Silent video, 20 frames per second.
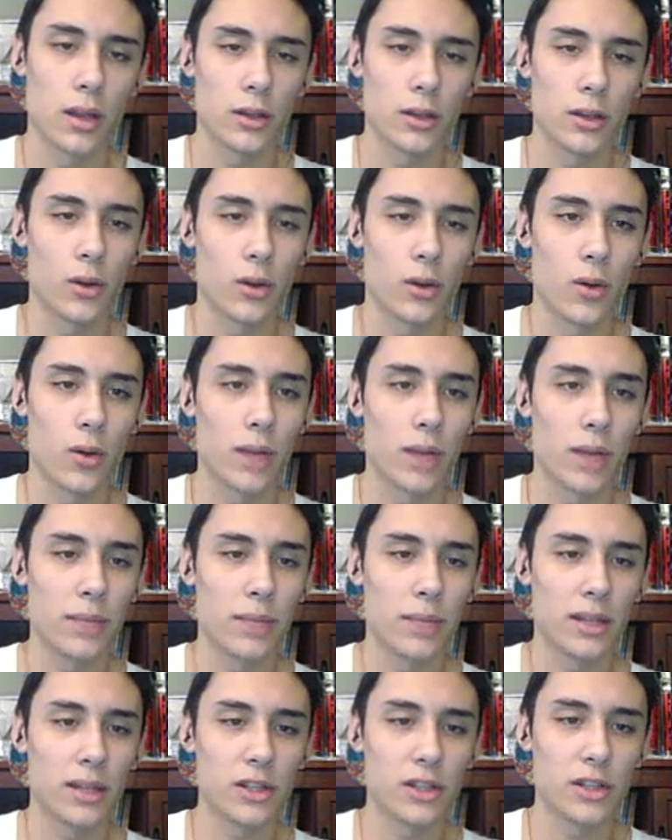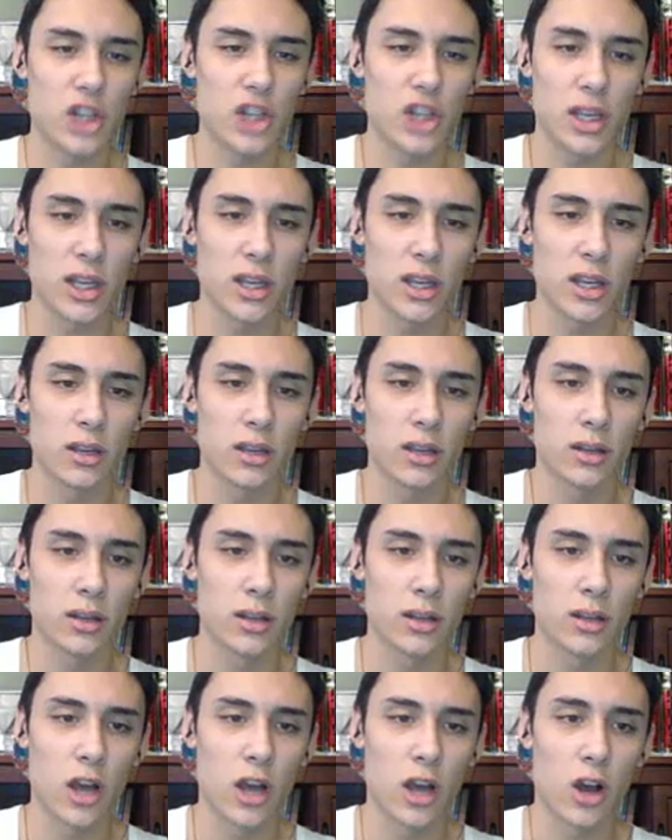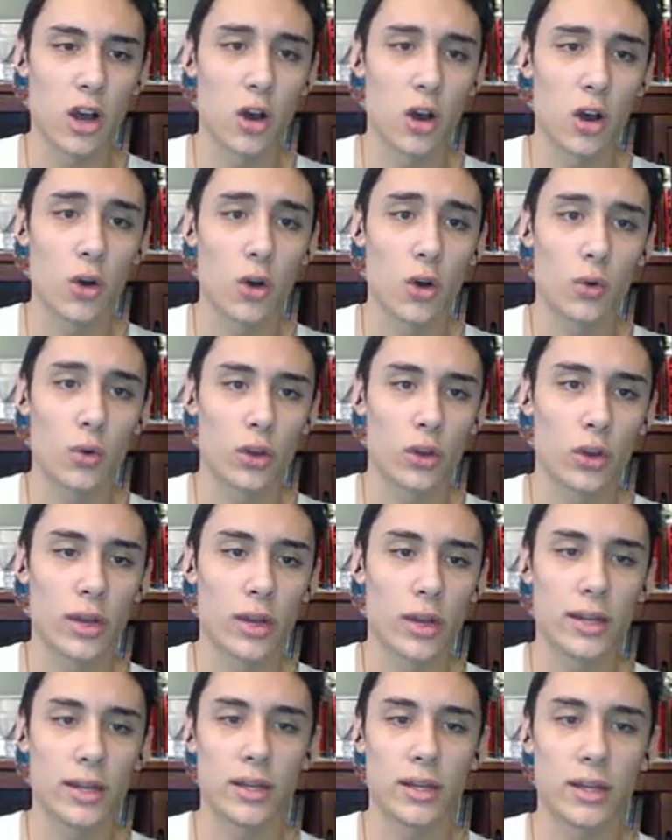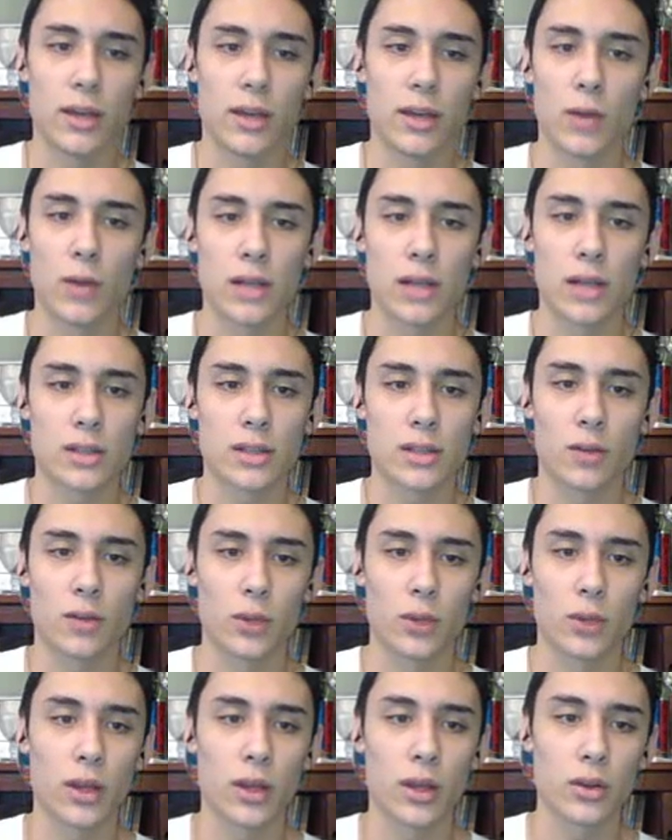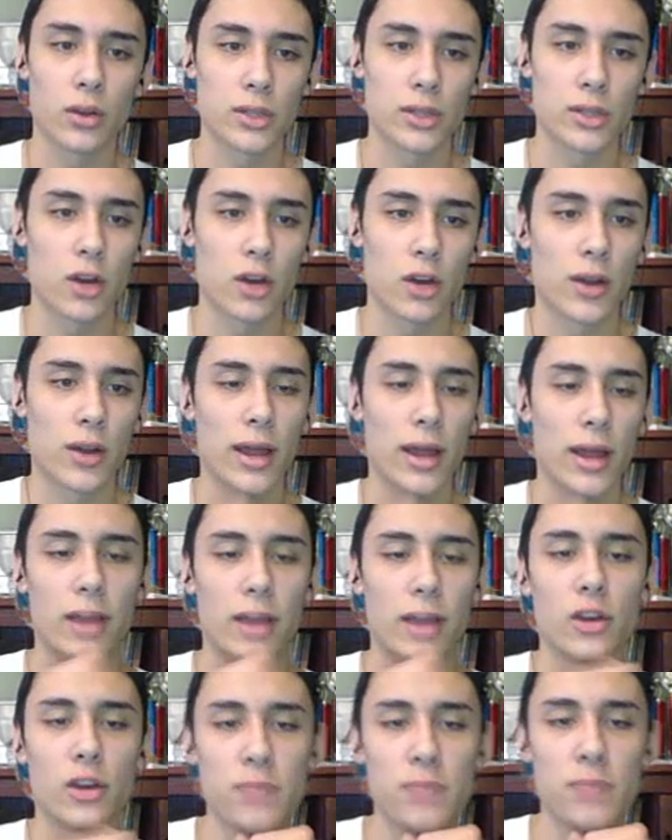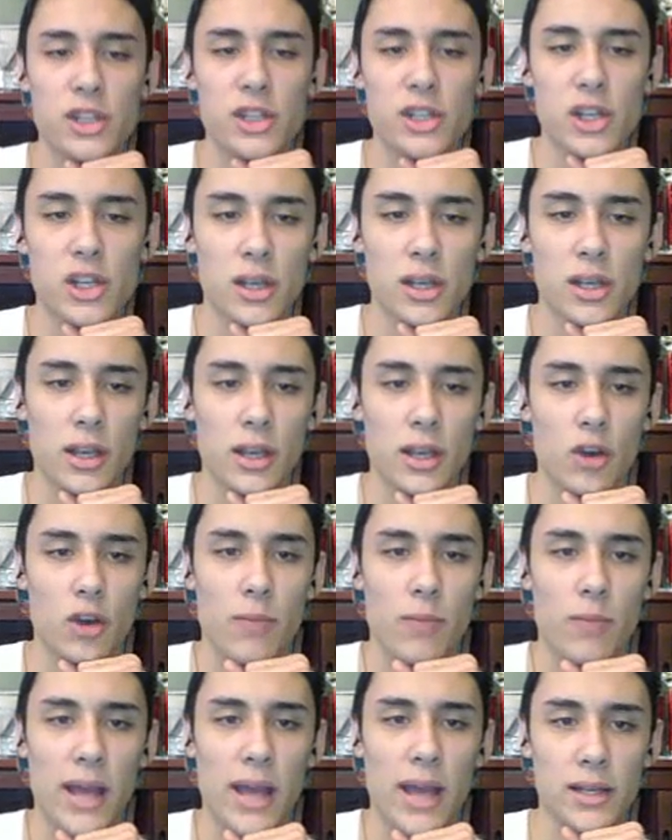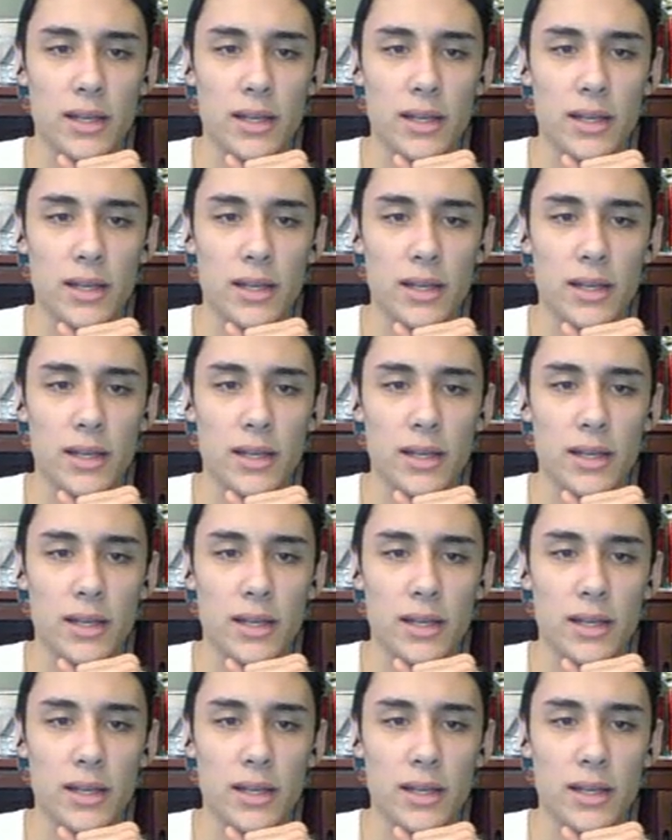Do I want to be cheeky? Oh, good, I did get Rocks off with Cuddles. Alright, I could be cheeky and go back